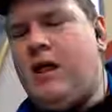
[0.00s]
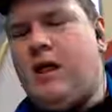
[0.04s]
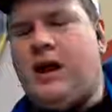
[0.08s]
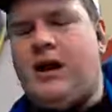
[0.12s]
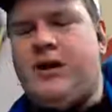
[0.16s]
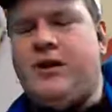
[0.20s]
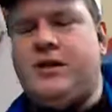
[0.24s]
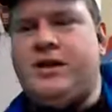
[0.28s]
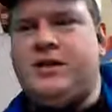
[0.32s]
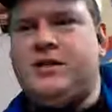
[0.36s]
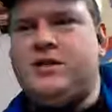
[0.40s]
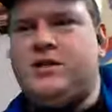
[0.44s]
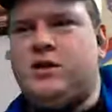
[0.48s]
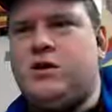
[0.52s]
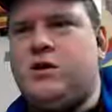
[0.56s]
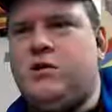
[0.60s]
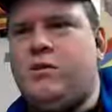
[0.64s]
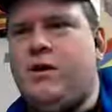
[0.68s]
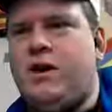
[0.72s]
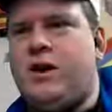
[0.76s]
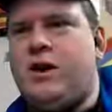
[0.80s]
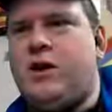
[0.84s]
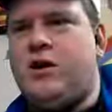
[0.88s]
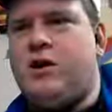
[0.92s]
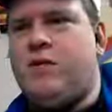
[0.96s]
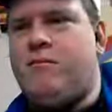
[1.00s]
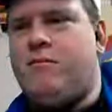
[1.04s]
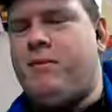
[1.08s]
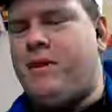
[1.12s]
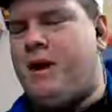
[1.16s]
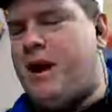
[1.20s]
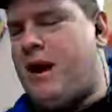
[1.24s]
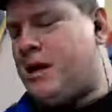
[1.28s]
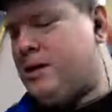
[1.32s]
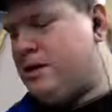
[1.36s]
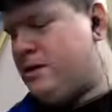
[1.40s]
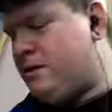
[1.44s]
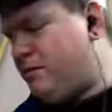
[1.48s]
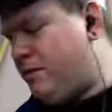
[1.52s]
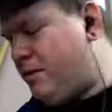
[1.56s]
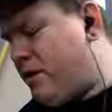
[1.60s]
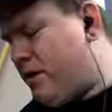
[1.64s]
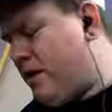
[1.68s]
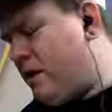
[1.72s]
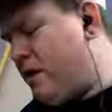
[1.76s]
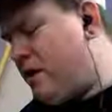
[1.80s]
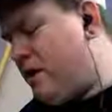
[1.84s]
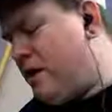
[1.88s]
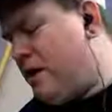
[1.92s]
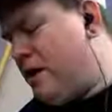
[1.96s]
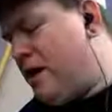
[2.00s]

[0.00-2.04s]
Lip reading: I already took away her box, but